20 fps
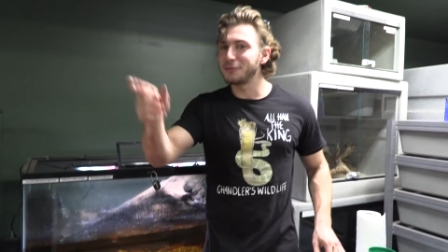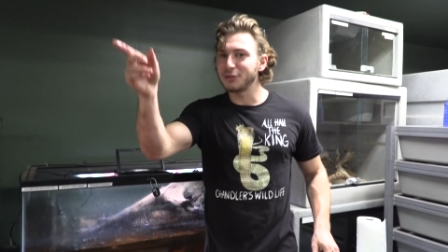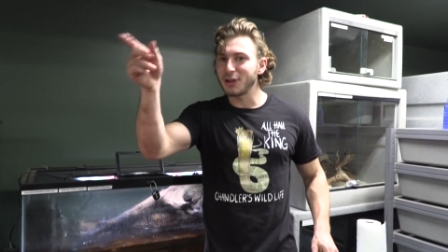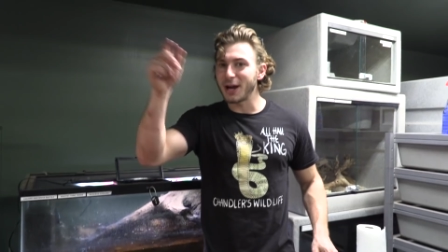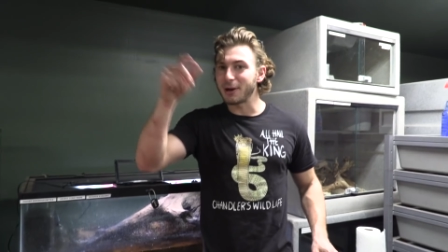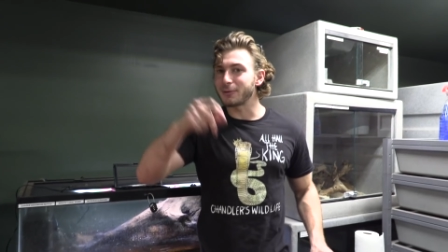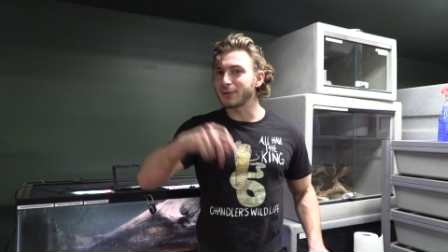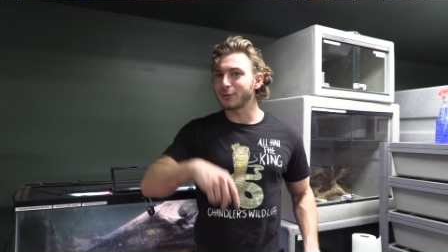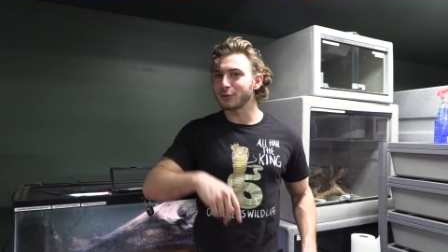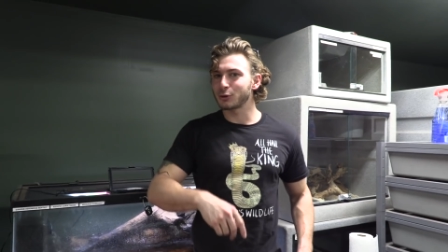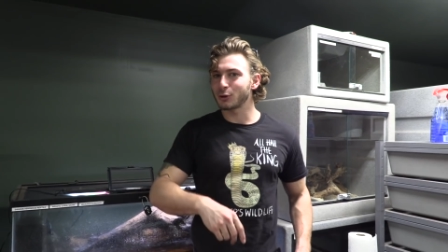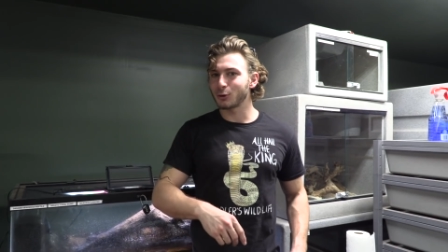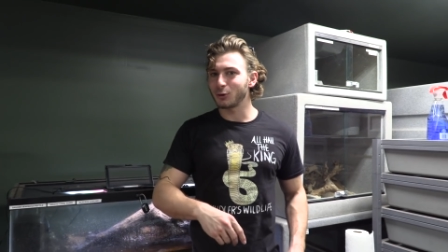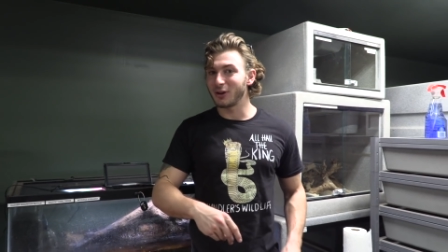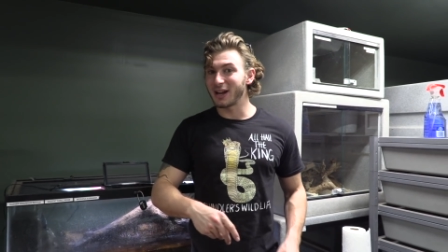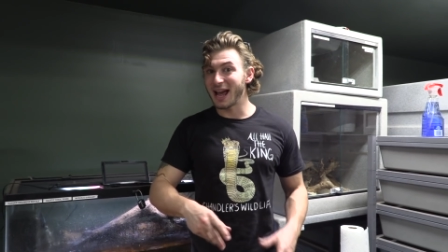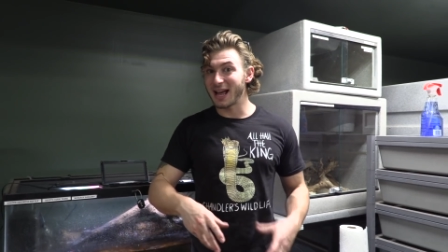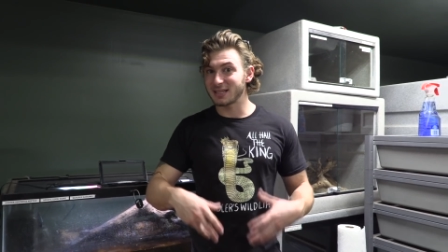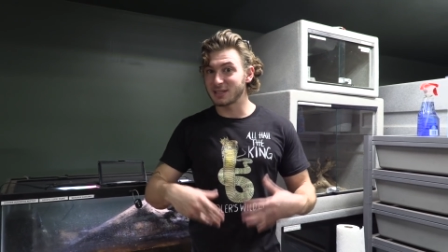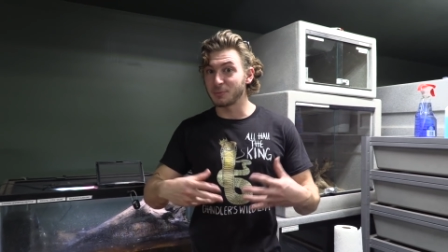Fly River Turtle,
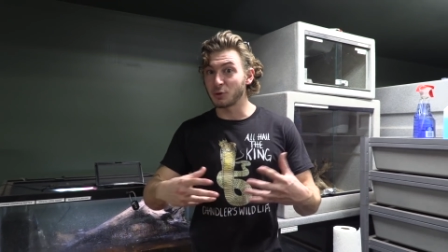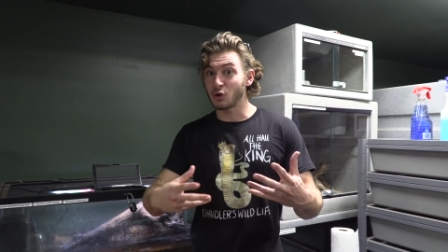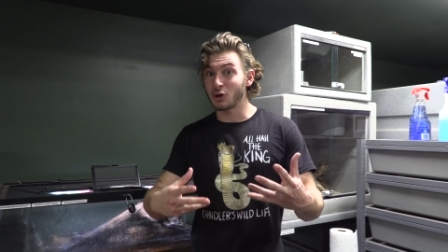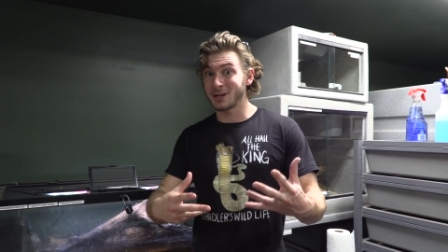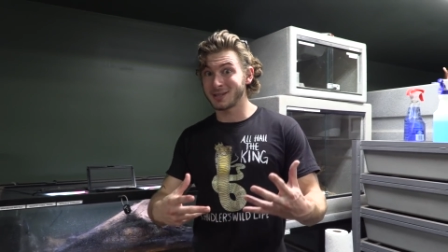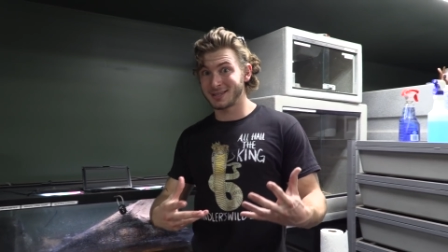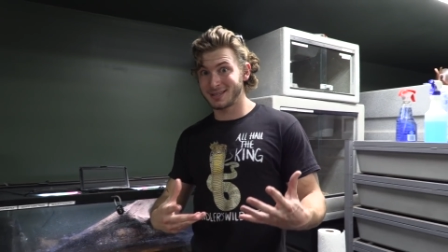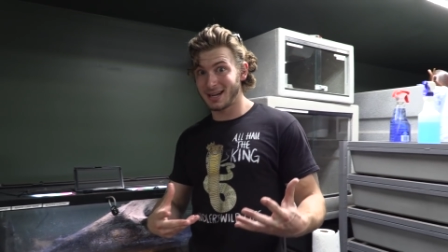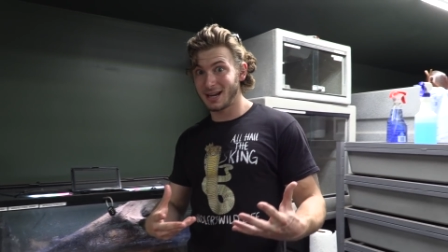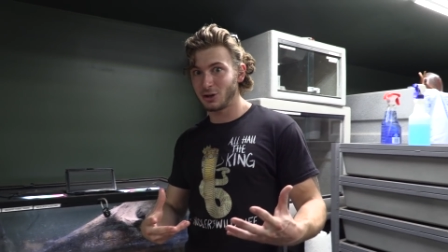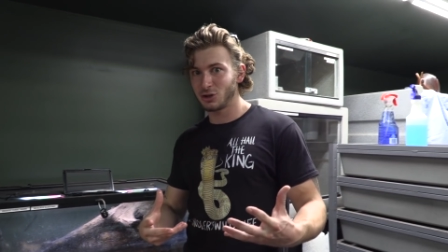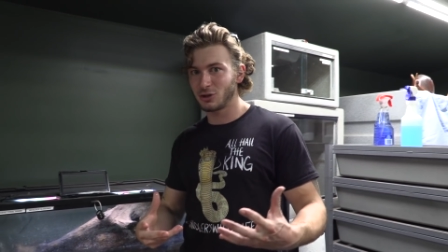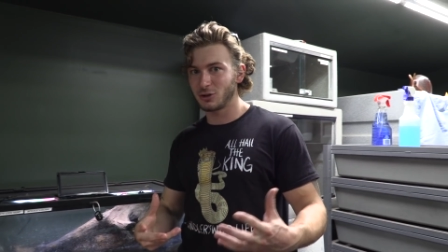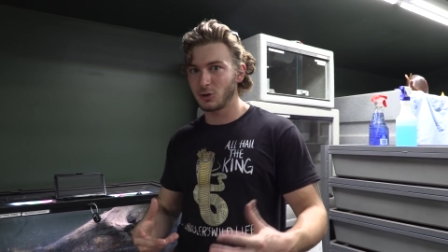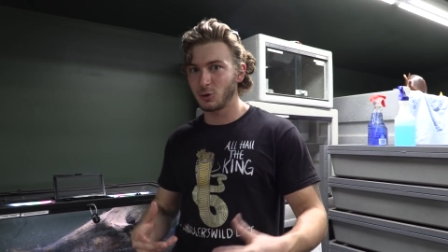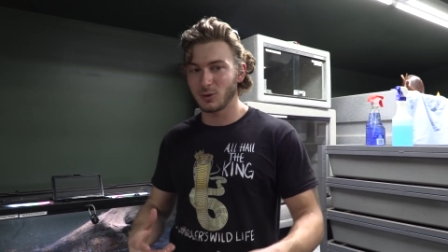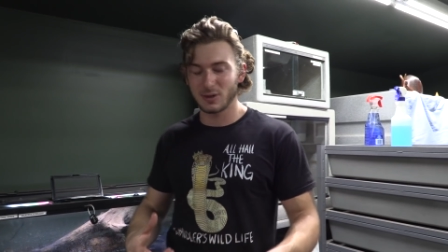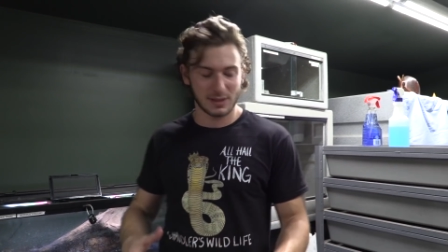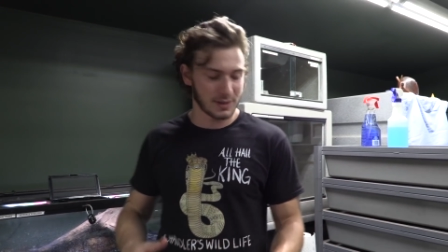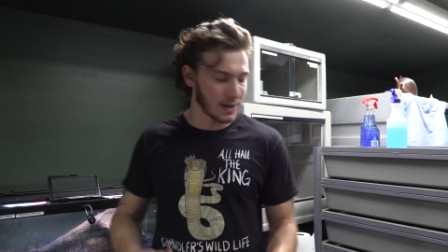add some crustacean to his